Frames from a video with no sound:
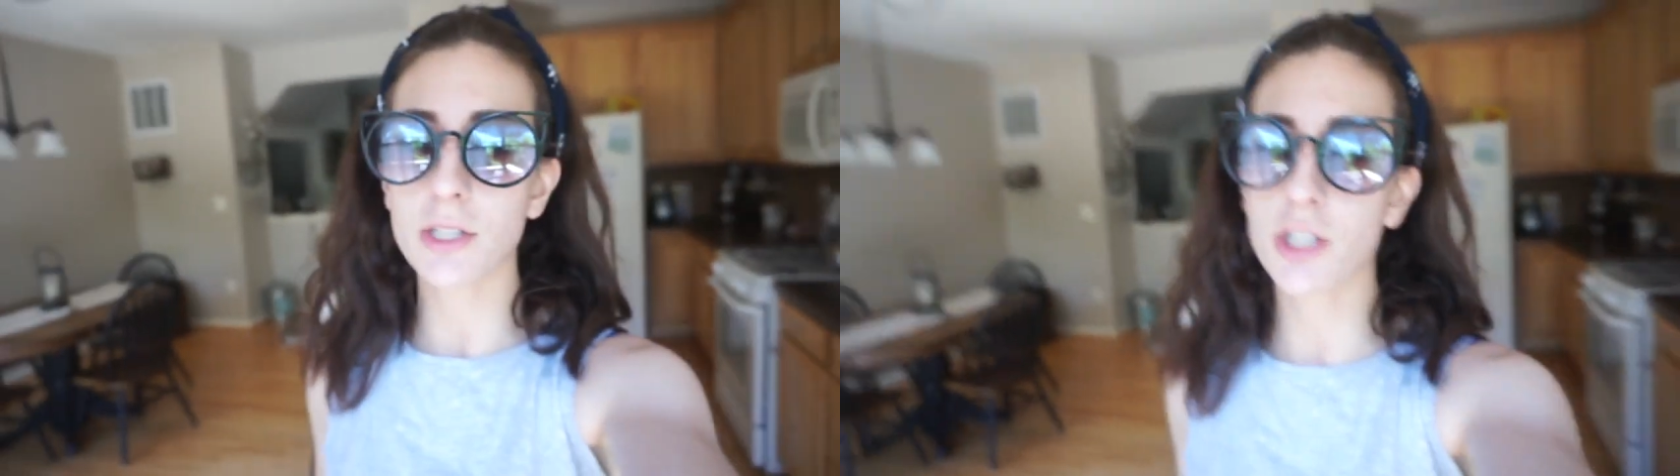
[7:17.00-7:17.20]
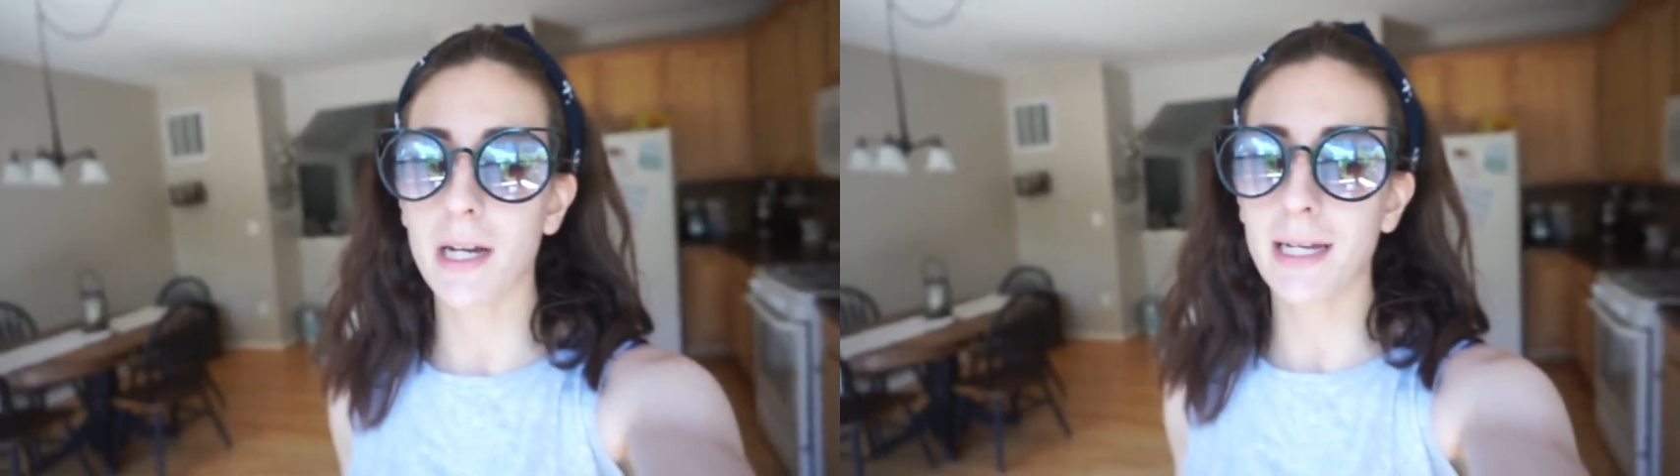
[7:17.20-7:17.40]

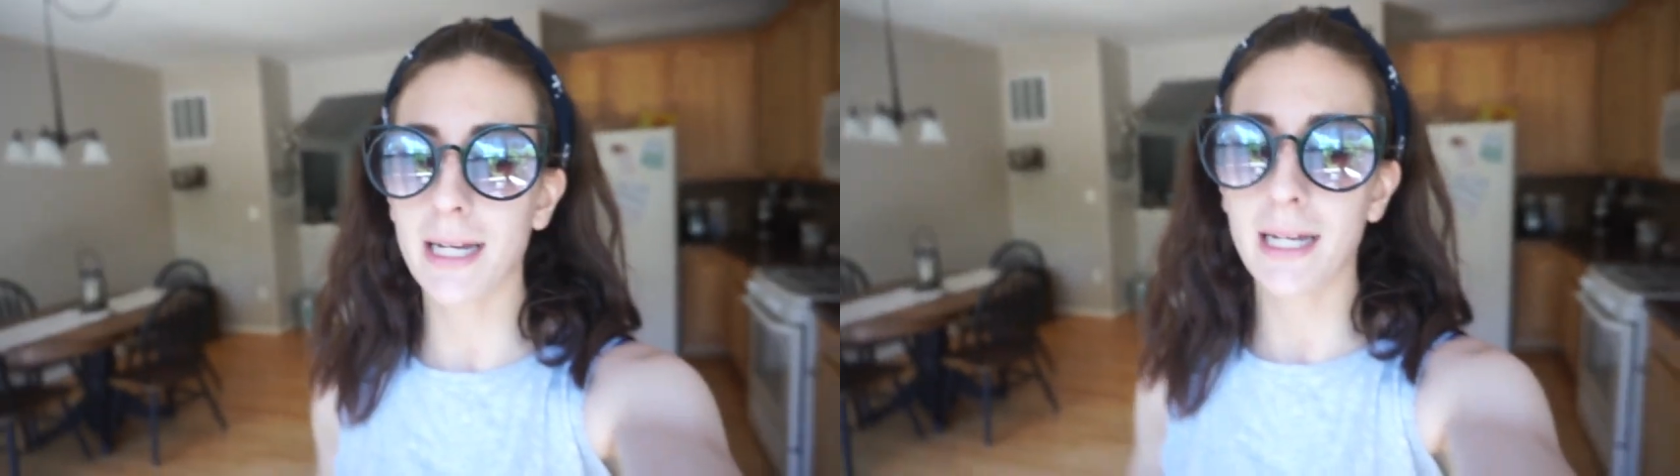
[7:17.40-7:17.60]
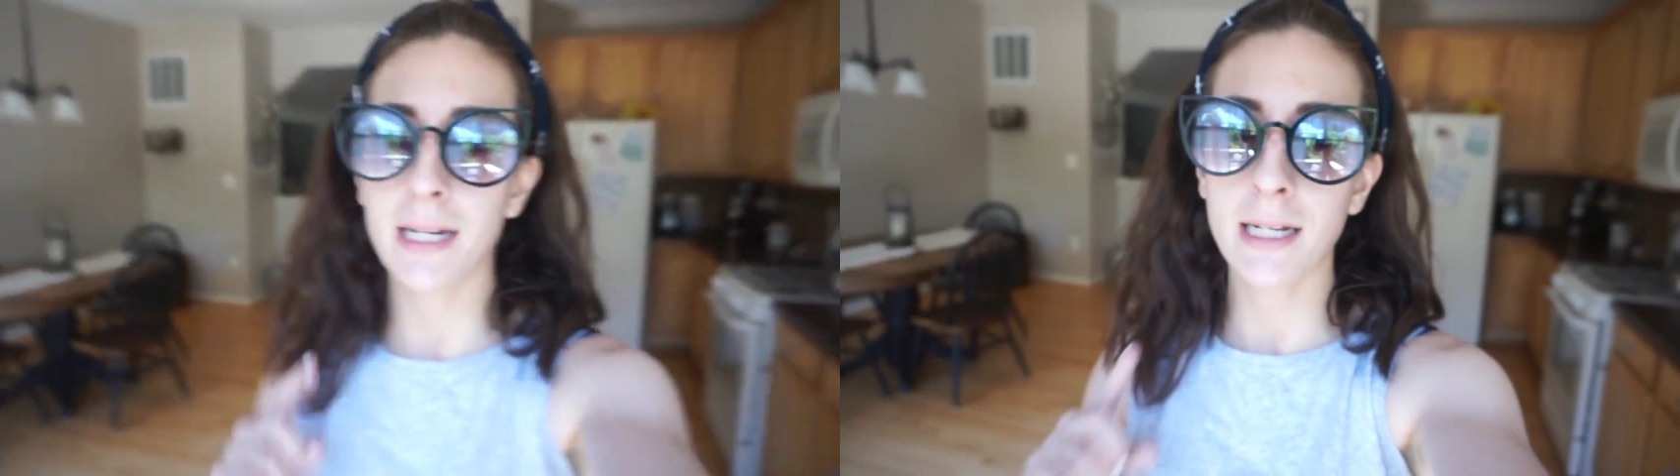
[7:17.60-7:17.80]
Check
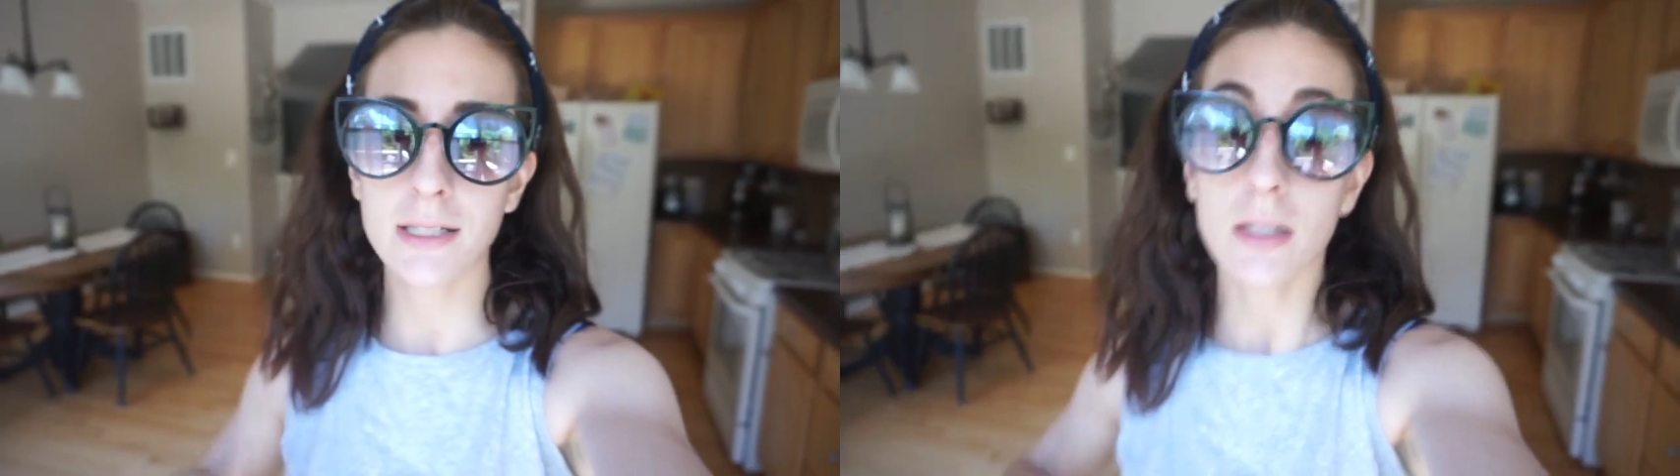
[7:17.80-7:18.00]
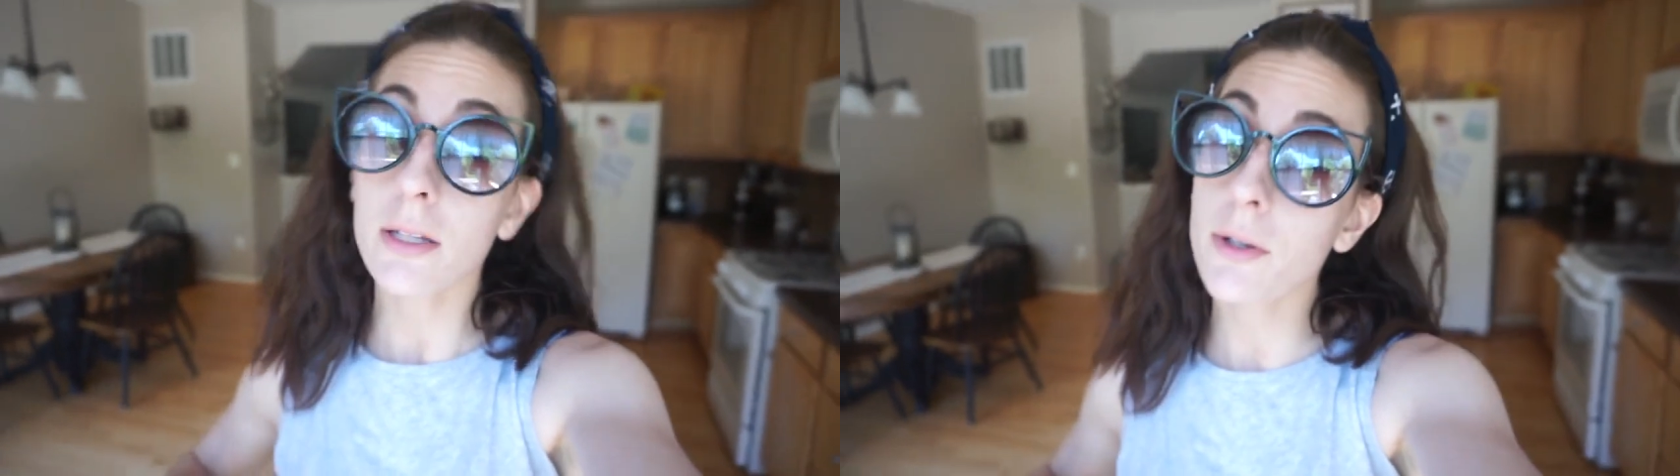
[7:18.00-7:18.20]
in.
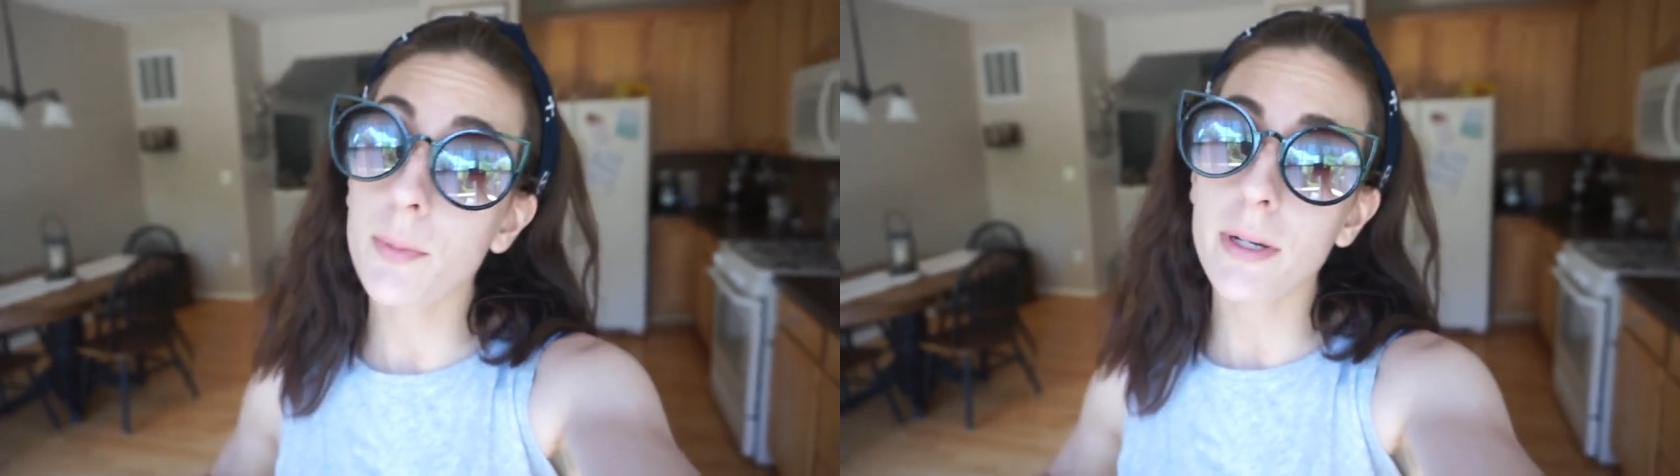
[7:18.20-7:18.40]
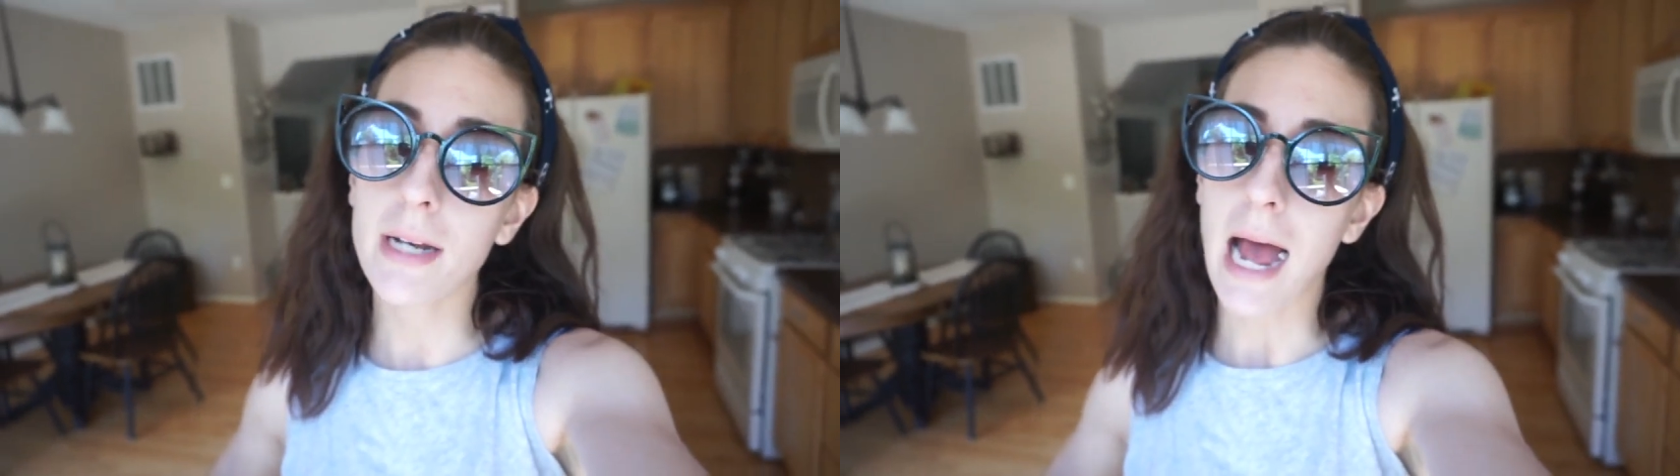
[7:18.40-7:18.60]
It's a little
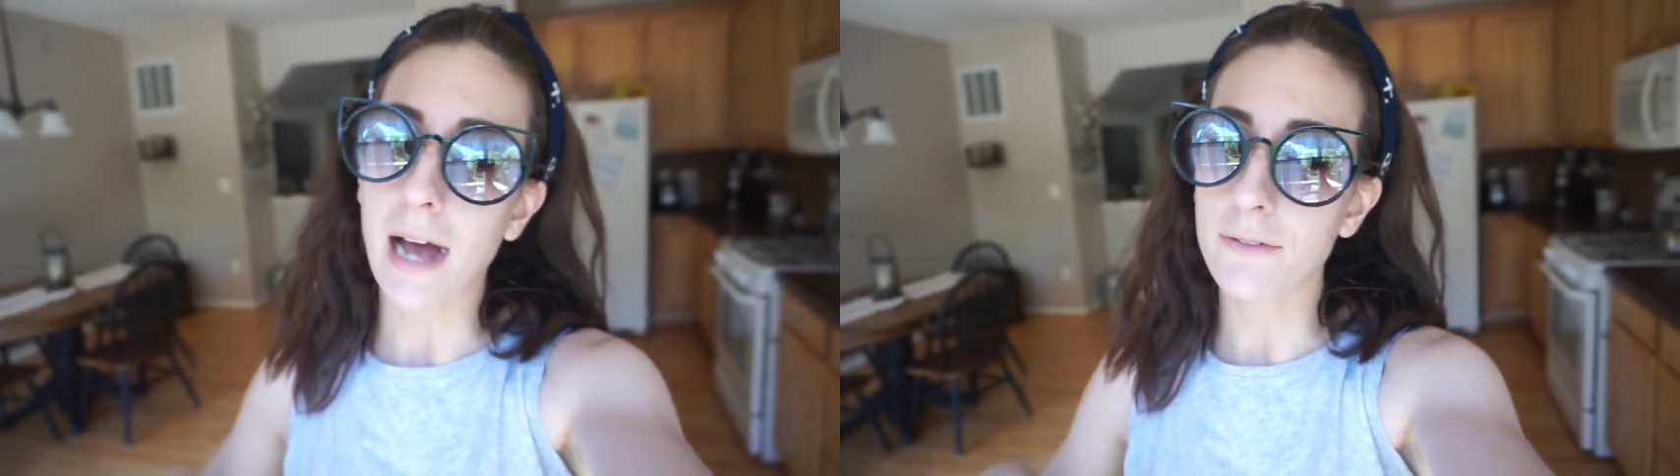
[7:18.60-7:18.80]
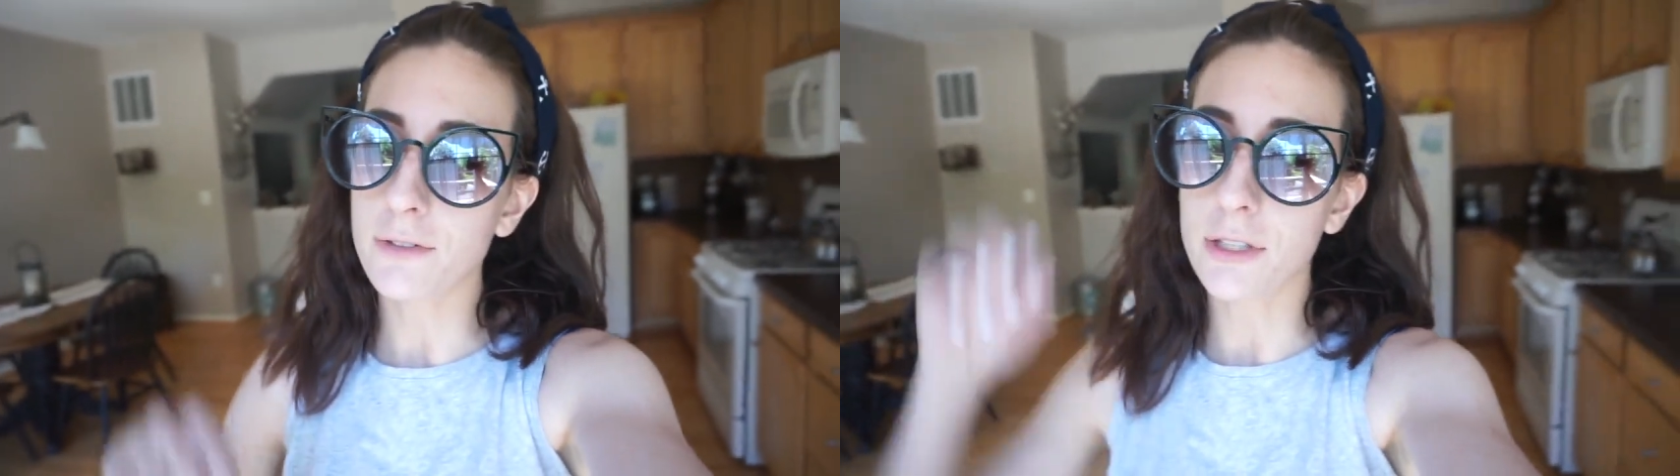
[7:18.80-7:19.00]
bit
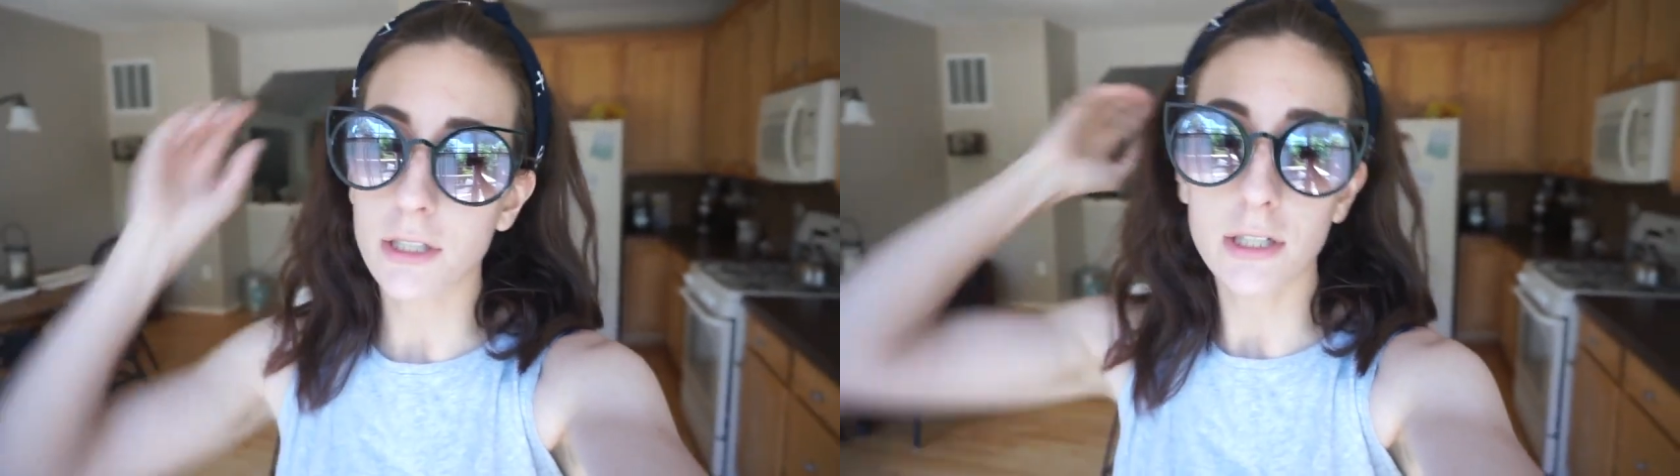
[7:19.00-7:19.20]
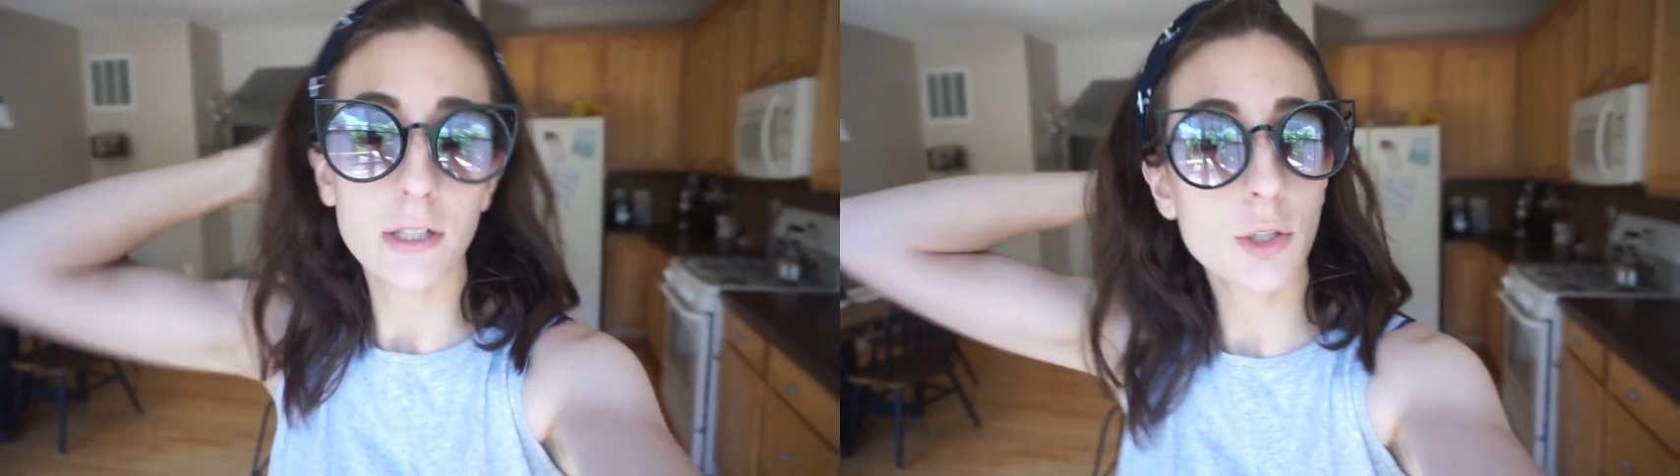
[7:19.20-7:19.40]

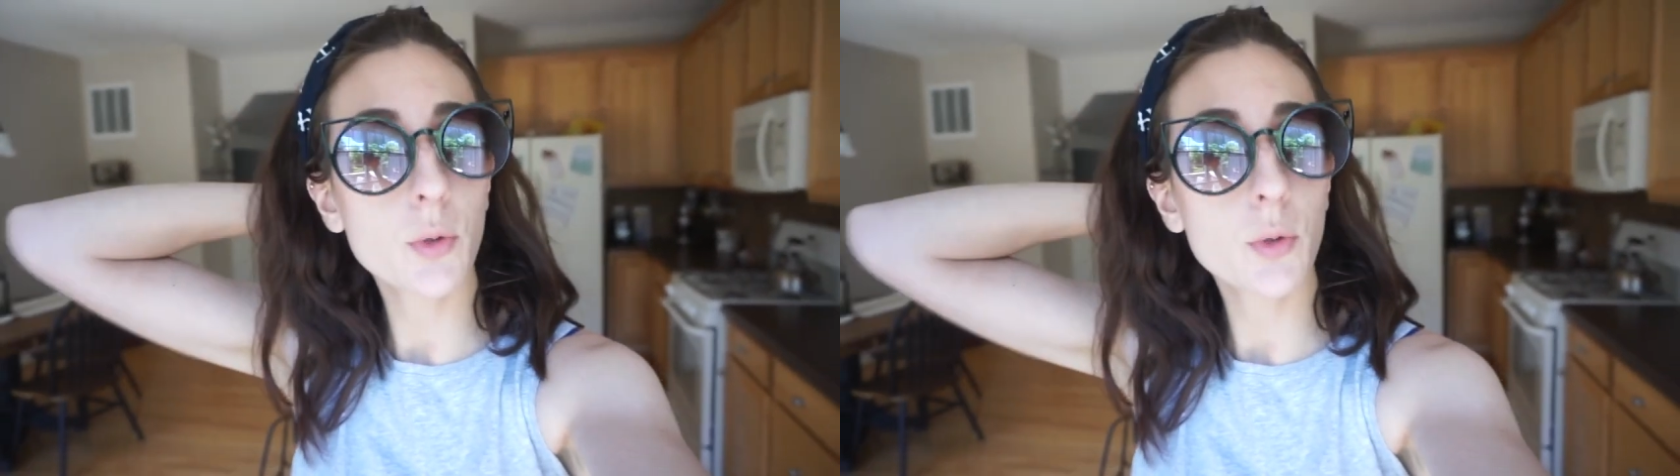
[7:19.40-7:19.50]
after